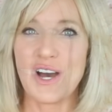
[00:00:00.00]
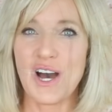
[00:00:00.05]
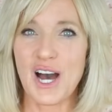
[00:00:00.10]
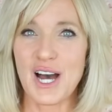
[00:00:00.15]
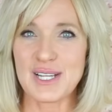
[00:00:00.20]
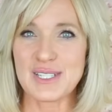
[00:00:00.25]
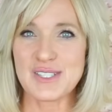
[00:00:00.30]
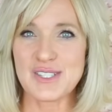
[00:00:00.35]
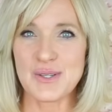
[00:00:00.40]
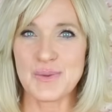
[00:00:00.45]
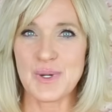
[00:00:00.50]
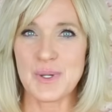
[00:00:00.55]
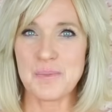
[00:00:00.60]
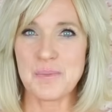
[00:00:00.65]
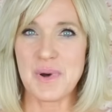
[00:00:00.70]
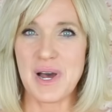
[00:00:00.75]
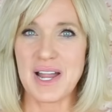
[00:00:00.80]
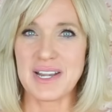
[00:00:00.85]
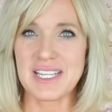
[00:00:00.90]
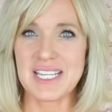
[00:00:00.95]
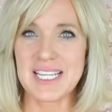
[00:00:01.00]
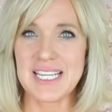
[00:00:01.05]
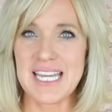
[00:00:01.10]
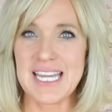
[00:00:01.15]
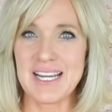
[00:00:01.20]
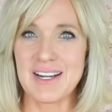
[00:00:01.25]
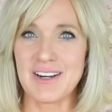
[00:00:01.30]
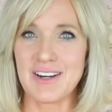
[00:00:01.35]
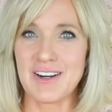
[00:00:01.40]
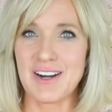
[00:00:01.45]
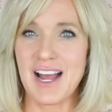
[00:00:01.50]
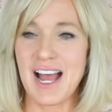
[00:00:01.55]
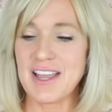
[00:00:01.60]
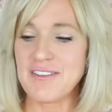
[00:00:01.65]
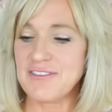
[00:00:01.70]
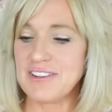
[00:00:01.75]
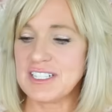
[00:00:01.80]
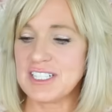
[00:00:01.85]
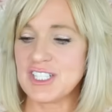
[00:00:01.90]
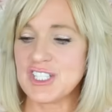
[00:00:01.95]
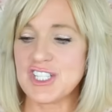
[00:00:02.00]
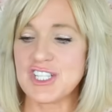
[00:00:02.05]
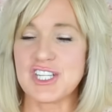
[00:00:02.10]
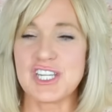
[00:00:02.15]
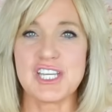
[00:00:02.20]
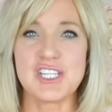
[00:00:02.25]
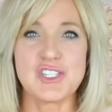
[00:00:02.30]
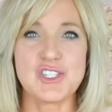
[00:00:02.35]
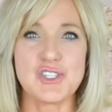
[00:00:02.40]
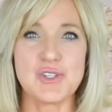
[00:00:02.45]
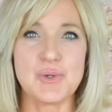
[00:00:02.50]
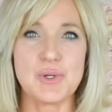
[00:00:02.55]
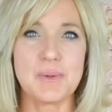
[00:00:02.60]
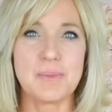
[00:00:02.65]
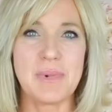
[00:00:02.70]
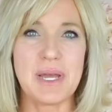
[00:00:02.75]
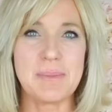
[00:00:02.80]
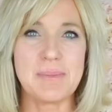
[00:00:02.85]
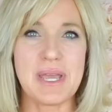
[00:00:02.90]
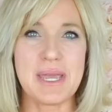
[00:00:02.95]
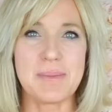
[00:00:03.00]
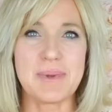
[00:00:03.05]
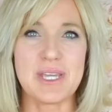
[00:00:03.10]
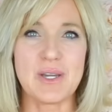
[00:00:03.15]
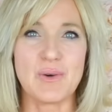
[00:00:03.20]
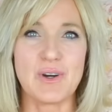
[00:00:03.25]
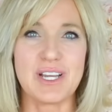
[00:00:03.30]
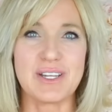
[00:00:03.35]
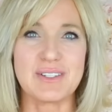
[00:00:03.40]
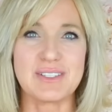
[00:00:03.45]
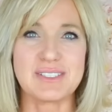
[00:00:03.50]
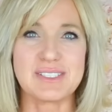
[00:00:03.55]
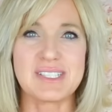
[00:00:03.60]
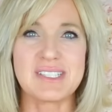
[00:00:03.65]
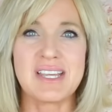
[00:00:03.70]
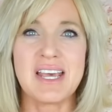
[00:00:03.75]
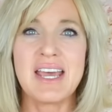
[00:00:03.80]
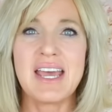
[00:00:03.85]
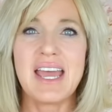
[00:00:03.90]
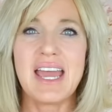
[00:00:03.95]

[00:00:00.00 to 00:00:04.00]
Also in body care, I finished 2 of my baby oils,